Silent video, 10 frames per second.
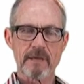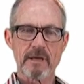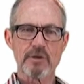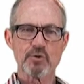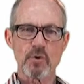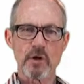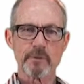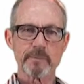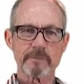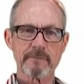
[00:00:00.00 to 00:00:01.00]
And you
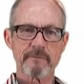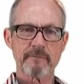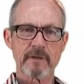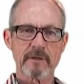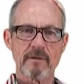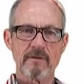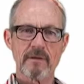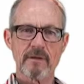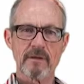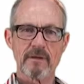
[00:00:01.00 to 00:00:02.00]
hope
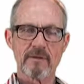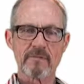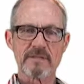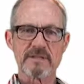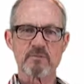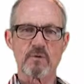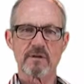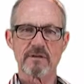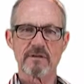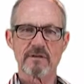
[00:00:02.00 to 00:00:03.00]
that this is
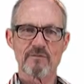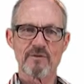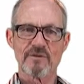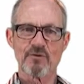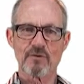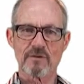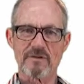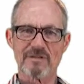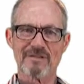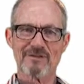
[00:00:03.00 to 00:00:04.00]
what the
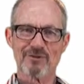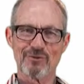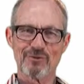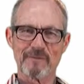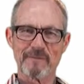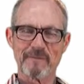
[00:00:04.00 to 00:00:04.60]
students do.